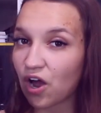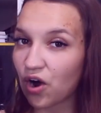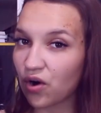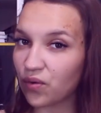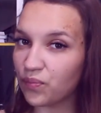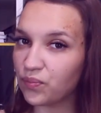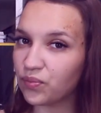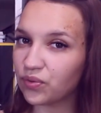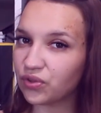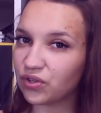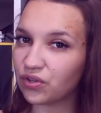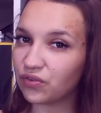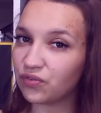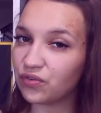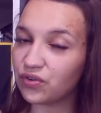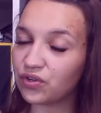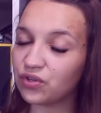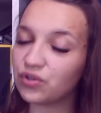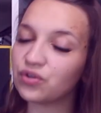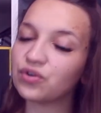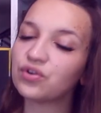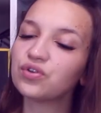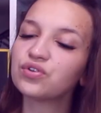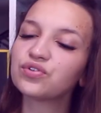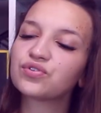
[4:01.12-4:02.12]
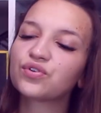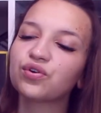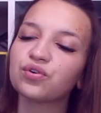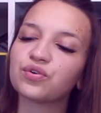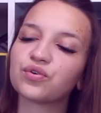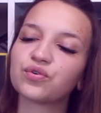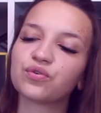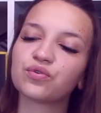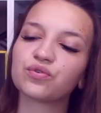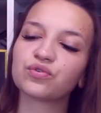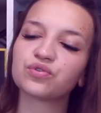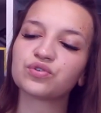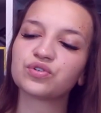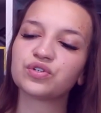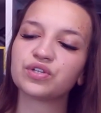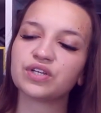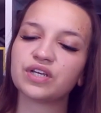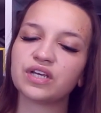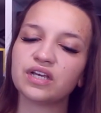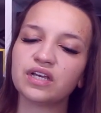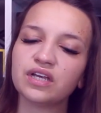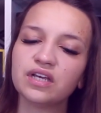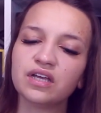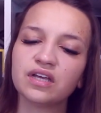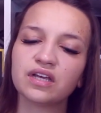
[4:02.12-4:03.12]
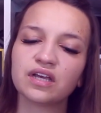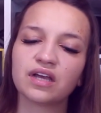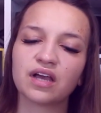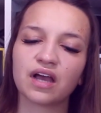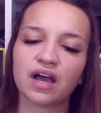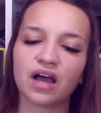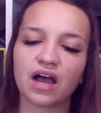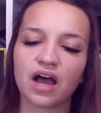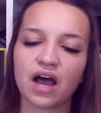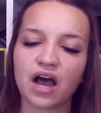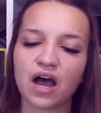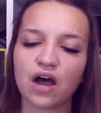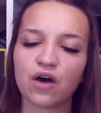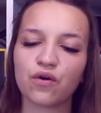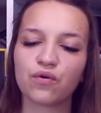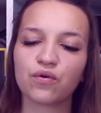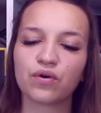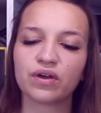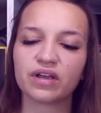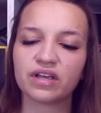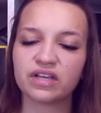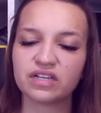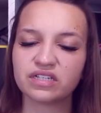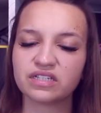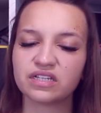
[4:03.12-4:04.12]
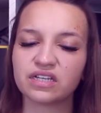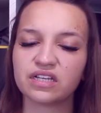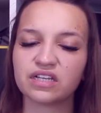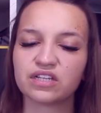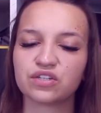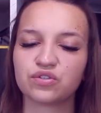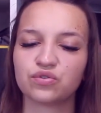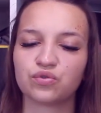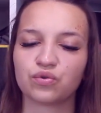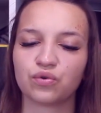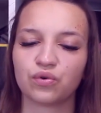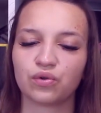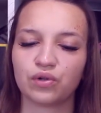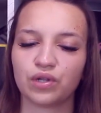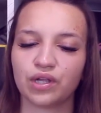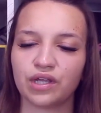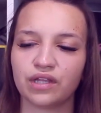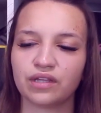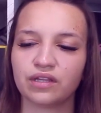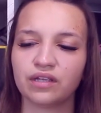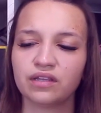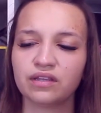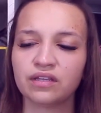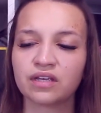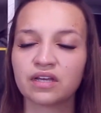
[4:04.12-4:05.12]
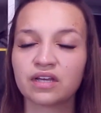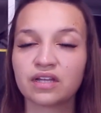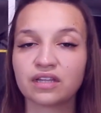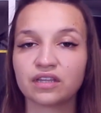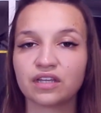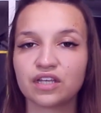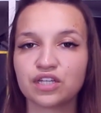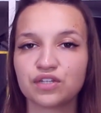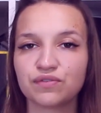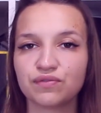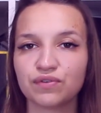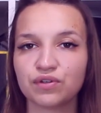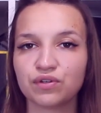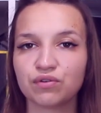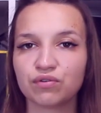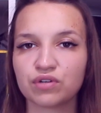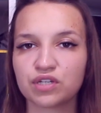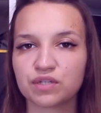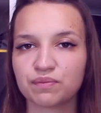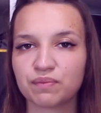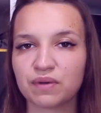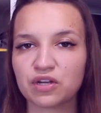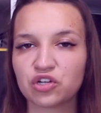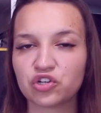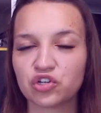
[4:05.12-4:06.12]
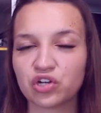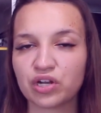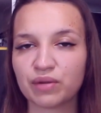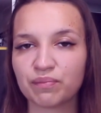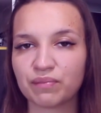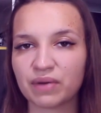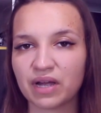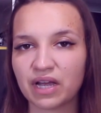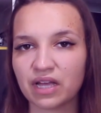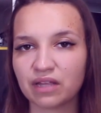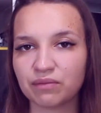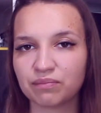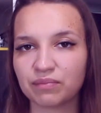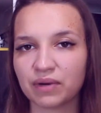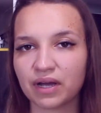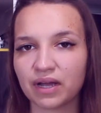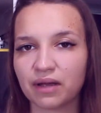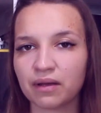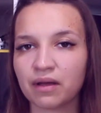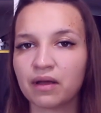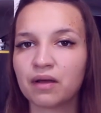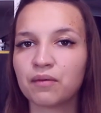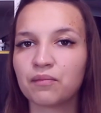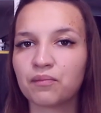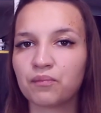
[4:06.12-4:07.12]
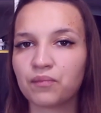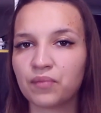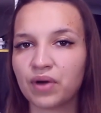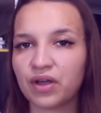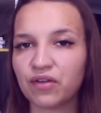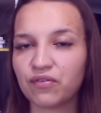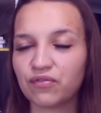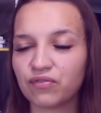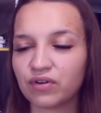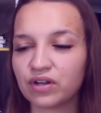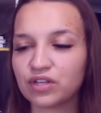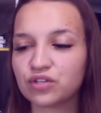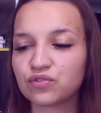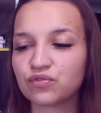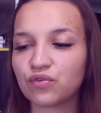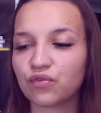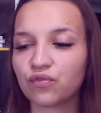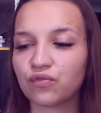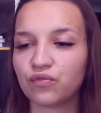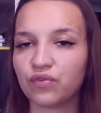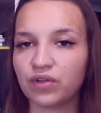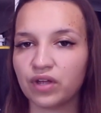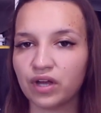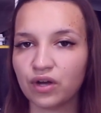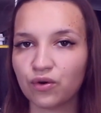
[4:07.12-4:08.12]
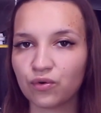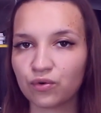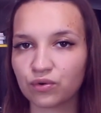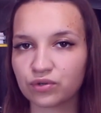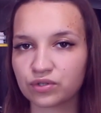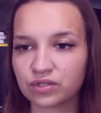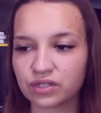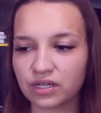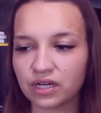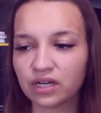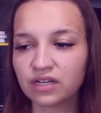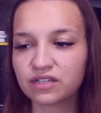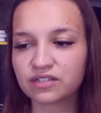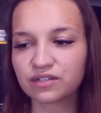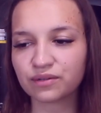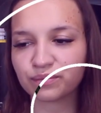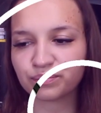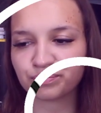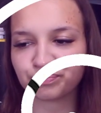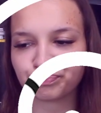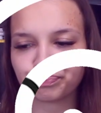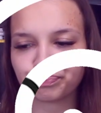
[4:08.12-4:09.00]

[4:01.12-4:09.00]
I'll put a video so you will see how easy is to clean it. This video is specially made by my friends from Vicoustics.